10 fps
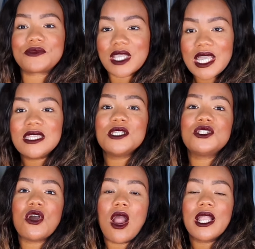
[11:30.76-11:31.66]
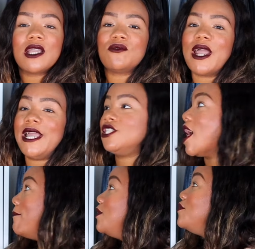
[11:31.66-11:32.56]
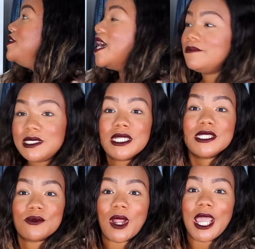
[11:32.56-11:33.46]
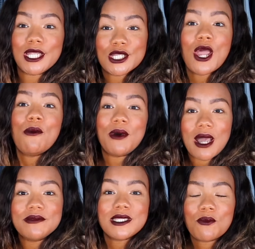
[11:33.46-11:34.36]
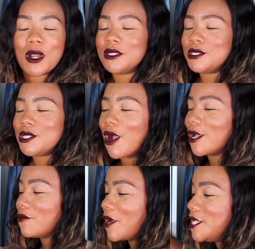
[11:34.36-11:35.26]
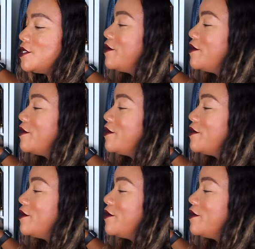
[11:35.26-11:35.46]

in this target range. I'm moving up to this range, but I'm somewhere in the target range,